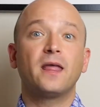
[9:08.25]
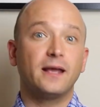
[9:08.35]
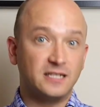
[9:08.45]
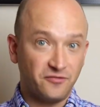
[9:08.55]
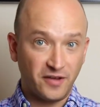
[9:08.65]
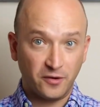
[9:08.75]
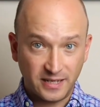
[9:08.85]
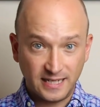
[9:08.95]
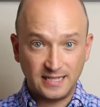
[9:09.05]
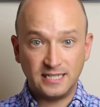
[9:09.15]
It's
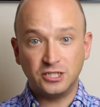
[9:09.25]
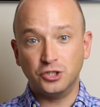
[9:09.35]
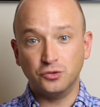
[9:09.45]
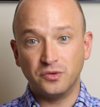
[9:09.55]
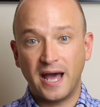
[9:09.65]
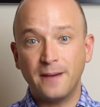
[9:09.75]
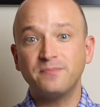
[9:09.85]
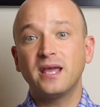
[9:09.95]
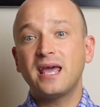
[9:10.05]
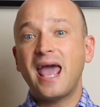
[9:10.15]
very easy to do
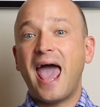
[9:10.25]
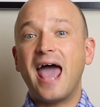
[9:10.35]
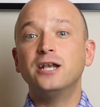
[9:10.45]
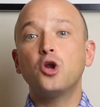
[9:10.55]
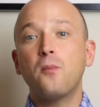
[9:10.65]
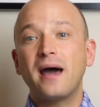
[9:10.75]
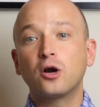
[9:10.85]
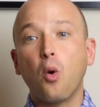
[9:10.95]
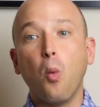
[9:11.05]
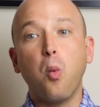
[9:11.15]
that. And no
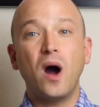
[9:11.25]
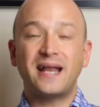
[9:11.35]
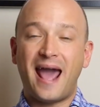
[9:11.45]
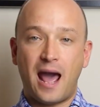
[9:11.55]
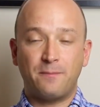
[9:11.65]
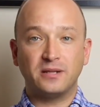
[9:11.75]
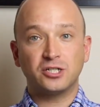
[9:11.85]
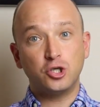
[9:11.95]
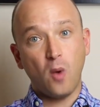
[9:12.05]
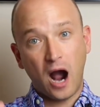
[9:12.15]
matter what
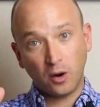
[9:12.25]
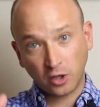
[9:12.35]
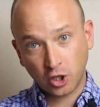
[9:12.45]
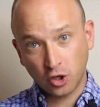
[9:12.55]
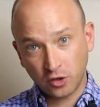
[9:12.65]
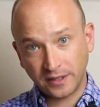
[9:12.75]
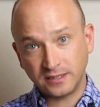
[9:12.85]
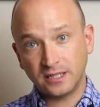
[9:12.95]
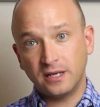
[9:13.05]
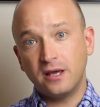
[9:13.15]
happens to our
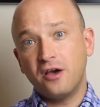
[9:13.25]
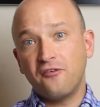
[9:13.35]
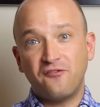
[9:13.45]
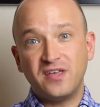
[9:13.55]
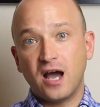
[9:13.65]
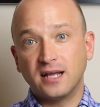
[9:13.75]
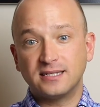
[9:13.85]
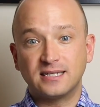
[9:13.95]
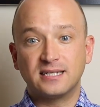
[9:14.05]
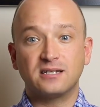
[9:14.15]
current fiat
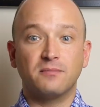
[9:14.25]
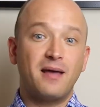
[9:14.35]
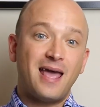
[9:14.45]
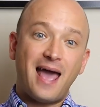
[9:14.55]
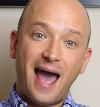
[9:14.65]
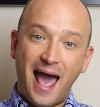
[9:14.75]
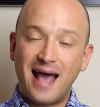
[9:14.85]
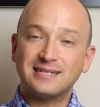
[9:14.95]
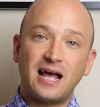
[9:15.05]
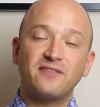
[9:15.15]
system,
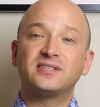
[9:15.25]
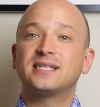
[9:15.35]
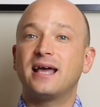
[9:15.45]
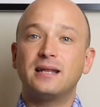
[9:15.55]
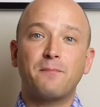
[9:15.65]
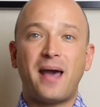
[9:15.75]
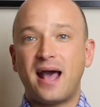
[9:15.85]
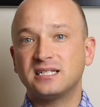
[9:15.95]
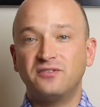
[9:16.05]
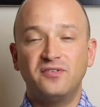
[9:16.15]
as I've said in
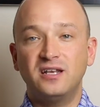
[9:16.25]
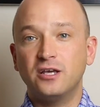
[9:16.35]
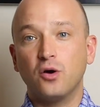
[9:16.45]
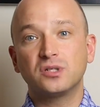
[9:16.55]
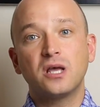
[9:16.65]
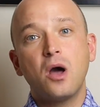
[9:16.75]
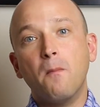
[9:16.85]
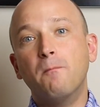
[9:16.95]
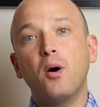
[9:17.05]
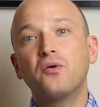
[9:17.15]
past videos,
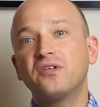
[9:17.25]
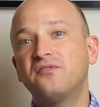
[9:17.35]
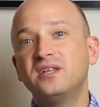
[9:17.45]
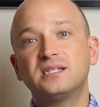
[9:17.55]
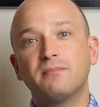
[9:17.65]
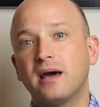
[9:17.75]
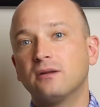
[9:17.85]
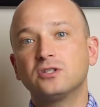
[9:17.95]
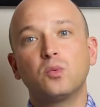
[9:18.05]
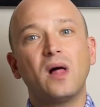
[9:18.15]
both of these
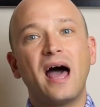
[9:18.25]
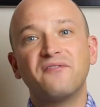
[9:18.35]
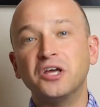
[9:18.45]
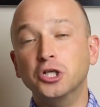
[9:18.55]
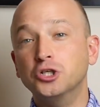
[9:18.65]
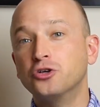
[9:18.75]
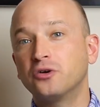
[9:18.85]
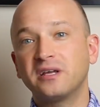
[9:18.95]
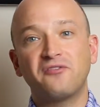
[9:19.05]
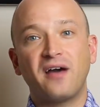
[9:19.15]
metals will have
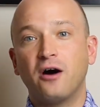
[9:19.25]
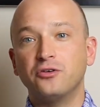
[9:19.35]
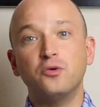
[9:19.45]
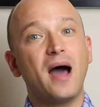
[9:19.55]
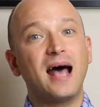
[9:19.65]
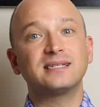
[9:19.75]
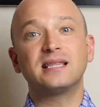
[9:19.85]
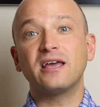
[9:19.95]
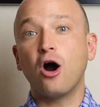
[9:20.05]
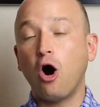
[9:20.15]
enduring value as
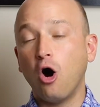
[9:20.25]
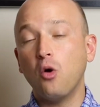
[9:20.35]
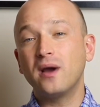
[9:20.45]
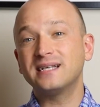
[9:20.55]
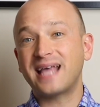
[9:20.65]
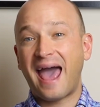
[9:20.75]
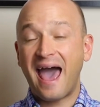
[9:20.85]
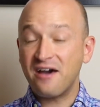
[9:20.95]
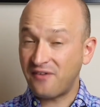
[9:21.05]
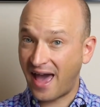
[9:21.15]
they always
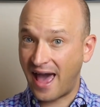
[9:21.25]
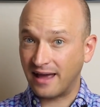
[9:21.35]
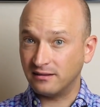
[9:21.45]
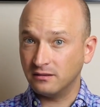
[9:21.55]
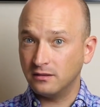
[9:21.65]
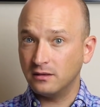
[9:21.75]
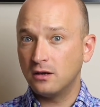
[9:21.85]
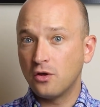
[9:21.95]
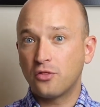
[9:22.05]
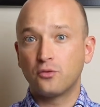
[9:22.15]
have had
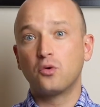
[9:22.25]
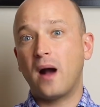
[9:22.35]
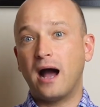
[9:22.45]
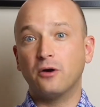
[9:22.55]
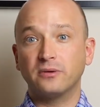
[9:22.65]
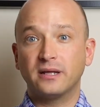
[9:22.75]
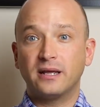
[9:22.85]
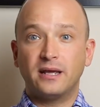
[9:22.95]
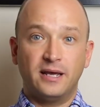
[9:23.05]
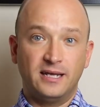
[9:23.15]
throughout
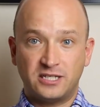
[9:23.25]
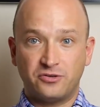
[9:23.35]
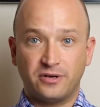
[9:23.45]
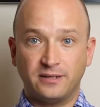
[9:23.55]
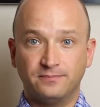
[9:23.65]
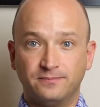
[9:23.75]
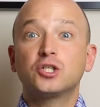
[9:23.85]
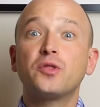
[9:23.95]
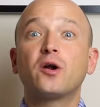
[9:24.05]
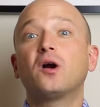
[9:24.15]
history.
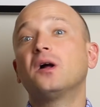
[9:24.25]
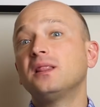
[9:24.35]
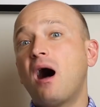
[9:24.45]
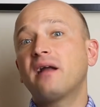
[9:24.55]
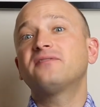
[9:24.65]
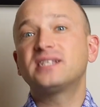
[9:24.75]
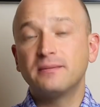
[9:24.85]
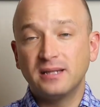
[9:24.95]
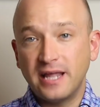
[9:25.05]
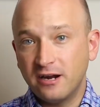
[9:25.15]
So there are a lot of
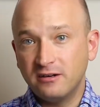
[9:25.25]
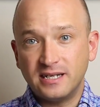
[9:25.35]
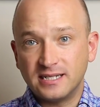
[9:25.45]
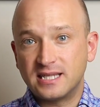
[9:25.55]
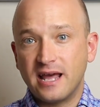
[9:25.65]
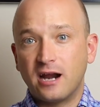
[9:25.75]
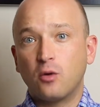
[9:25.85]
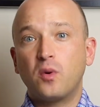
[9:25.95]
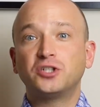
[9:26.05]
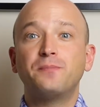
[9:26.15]
similarities there
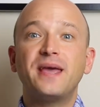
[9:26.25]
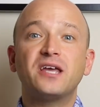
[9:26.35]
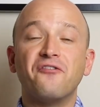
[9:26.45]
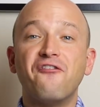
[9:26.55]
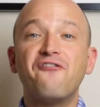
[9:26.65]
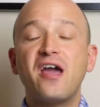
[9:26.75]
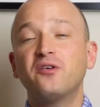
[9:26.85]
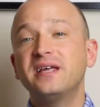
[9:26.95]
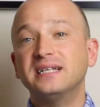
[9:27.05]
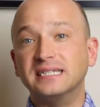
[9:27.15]
which make it
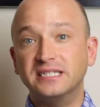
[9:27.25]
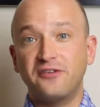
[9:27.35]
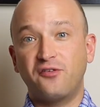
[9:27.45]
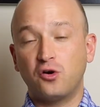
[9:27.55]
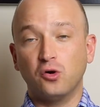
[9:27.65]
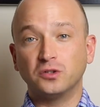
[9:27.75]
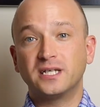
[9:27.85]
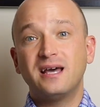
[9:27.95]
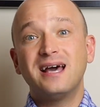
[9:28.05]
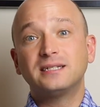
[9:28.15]
very difficult
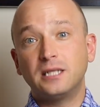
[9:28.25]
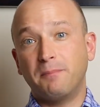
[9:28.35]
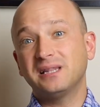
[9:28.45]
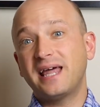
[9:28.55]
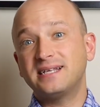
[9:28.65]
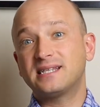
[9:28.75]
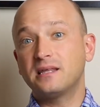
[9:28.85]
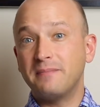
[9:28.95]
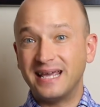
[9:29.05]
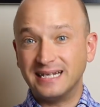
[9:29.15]
to place
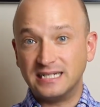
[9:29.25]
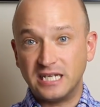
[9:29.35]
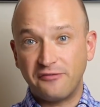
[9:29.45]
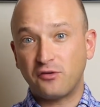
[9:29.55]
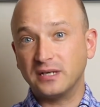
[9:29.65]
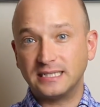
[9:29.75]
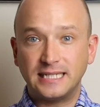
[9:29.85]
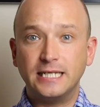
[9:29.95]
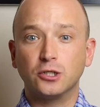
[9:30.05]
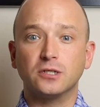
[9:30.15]
them in different
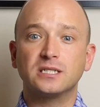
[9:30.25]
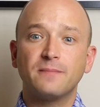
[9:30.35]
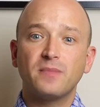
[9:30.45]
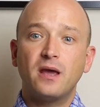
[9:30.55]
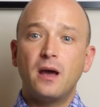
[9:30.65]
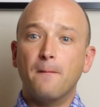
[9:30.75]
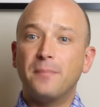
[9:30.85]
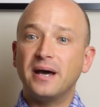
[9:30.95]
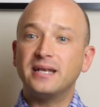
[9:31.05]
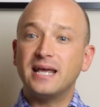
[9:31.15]
tiers.
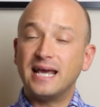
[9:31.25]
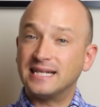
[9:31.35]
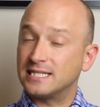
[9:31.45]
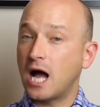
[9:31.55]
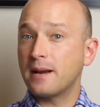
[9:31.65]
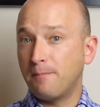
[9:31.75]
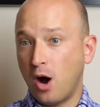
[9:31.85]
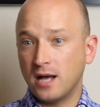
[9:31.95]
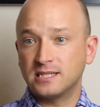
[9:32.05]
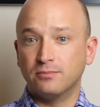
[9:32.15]
But it's not
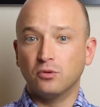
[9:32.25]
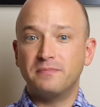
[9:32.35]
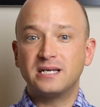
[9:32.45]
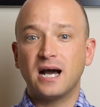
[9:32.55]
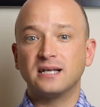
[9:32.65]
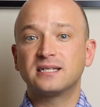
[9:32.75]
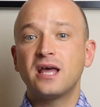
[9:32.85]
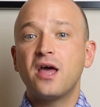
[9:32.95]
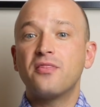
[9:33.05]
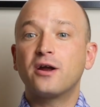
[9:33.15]
impossible because
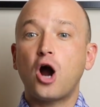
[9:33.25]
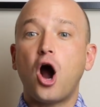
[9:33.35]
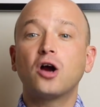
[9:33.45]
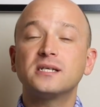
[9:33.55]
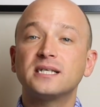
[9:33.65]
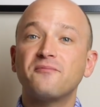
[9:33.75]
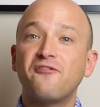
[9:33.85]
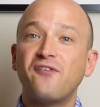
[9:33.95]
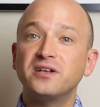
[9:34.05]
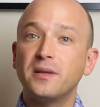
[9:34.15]
there are some
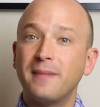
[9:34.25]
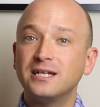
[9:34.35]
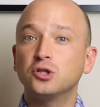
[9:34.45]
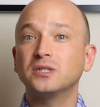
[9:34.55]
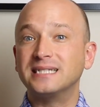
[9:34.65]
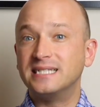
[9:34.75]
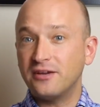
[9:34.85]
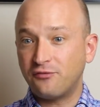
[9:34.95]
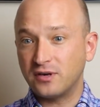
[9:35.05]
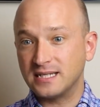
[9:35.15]
fundamental
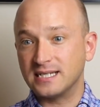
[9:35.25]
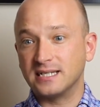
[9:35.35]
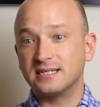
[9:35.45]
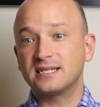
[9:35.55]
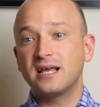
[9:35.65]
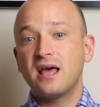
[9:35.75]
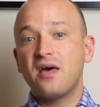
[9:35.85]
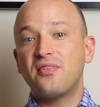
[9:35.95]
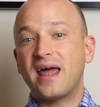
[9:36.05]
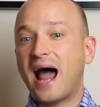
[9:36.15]
differences
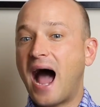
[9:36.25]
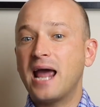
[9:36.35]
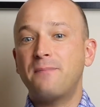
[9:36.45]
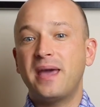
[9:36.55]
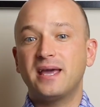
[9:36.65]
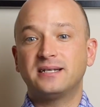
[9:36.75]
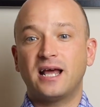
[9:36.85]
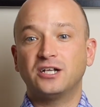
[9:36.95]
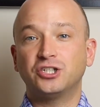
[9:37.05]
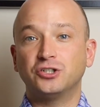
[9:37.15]
that I pay
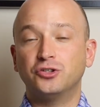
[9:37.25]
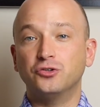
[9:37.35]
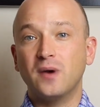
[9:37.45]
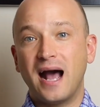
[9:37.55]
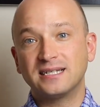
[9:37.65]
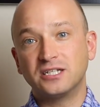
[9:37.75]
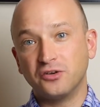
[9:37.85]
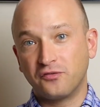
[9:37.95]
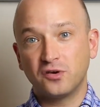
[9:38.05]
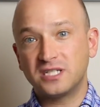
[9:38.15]
attention to as a
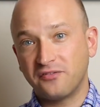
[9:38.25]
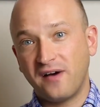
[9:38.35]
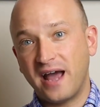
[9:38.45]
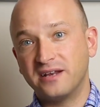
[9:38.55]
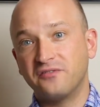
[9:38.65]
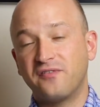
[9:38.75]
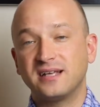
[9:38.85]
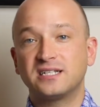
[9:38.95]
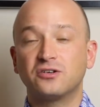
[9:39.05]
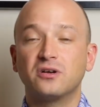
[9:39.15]
diversified
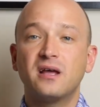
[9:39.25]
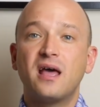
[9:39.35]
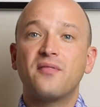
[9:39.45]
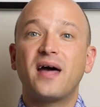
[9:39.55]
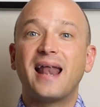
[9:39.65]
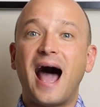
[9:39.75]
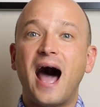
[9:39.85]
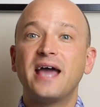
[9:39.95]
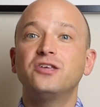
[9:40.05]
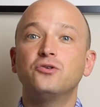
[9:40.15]
investor that
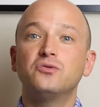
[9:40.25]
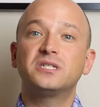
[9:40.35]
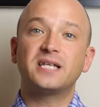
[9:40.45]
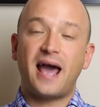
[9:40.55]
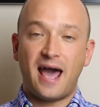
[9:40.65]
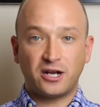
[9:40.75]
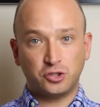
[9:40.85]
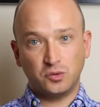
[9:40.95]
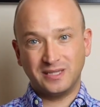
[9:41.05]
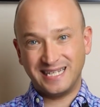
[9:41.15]
I use to
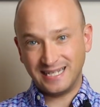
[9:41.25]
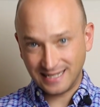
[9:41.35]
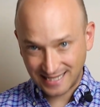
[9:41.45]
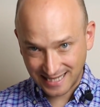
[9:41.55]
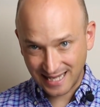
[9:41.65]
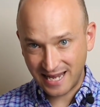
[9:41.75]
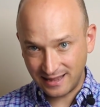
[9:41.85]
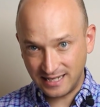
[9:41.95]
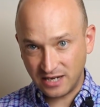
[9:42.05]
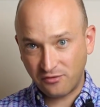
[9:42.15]
actually
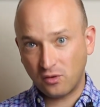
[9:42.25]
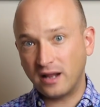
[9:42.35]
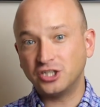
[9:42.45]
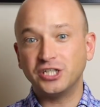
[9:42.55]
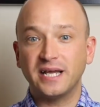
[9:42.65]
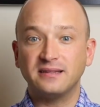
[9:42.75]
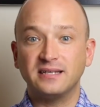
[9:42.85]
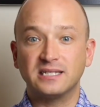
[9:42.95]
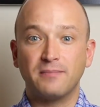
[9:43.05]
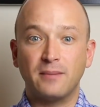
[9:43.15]
slightly differentiate
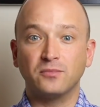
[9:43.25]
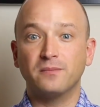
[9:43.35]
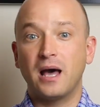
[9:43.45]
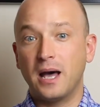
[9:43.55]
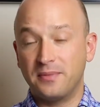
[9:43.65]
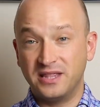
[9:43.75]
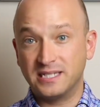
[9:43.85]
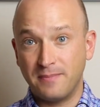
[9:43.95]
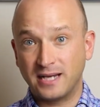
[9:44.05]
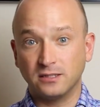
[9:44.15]
these
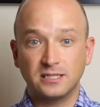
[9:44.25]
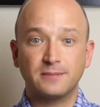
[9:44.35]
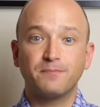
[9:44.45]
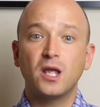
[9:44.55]
metals.